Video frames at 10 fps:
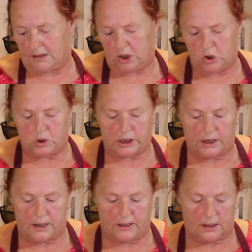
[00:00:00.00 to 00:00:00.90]
You
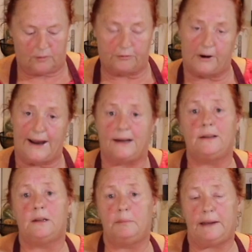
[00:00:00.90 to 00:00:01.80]
can fry it a
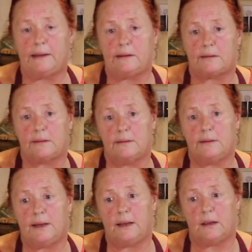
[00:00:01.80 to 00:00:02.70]
little bit,
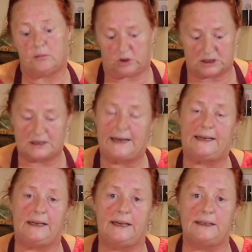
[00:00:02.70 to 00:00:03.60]
just like
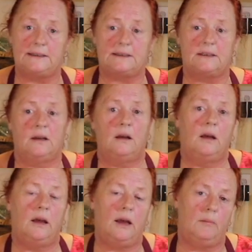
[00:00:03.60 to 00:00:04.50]
it is,
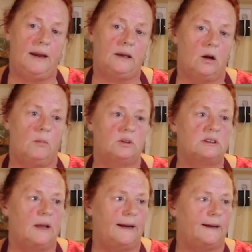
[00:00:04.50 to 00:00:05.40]
and make it
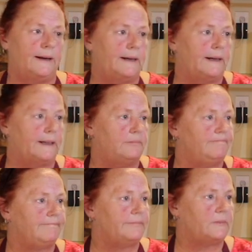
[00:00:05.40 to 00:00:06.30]
almost like a
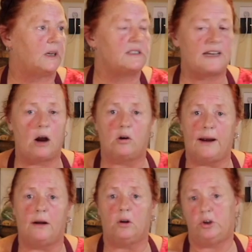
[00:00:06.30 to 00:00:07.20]

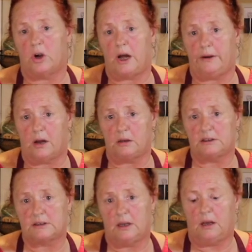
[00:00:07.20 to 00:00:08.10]
sauerkraut on your hot
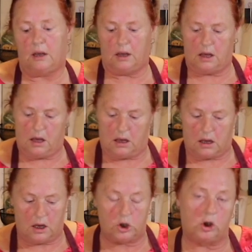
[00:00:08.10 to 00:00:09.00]
dogs.
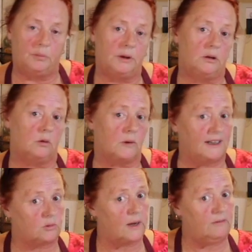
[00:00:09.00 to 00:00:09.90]
You can put a little
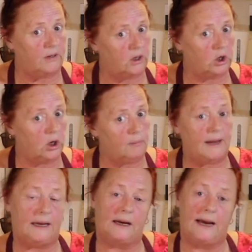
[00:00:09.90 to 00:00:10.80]
rice wine vinegar and
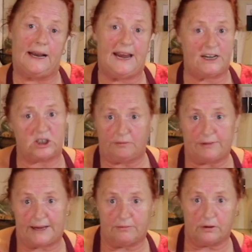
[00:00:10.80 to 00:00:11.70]
make it kind of Asian
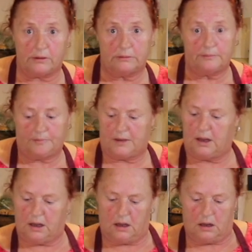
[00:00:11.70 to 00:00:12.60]
flavor.
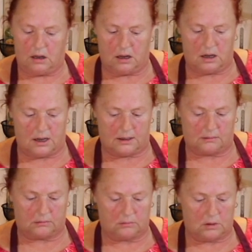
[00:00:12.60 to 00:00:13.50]

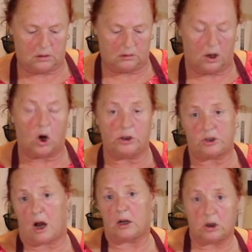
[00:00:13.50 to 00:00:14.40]
On
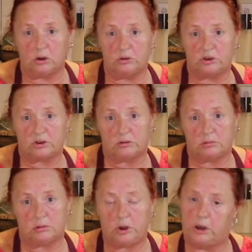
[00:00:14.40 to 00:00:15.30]
tacos,
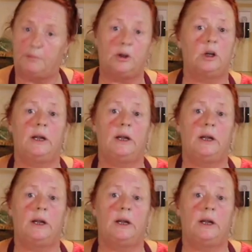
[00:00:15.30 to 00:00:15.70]
You can put it